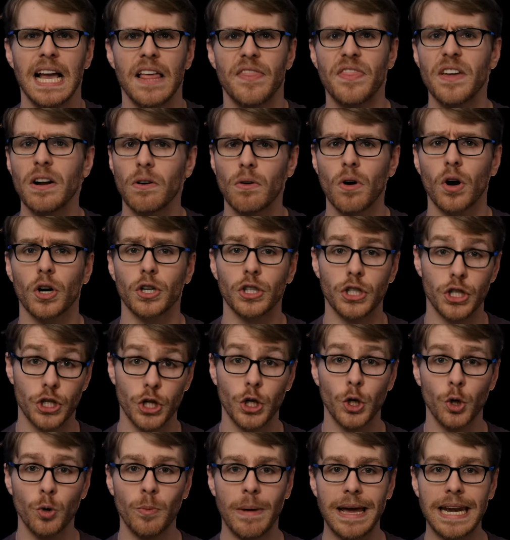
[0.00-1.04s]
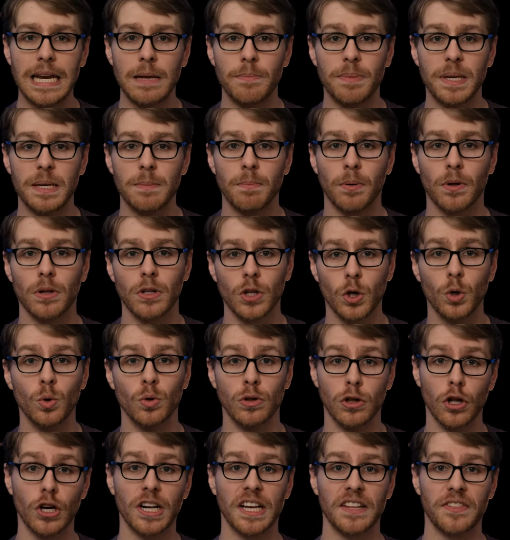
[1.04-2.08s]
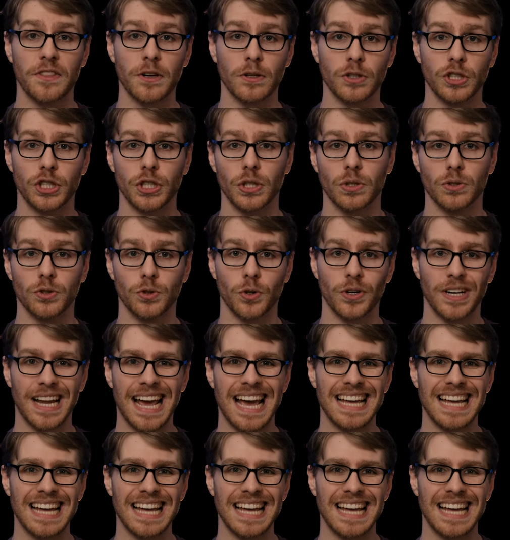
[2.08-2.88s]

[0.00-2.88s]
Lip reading: There are too many people who look at their children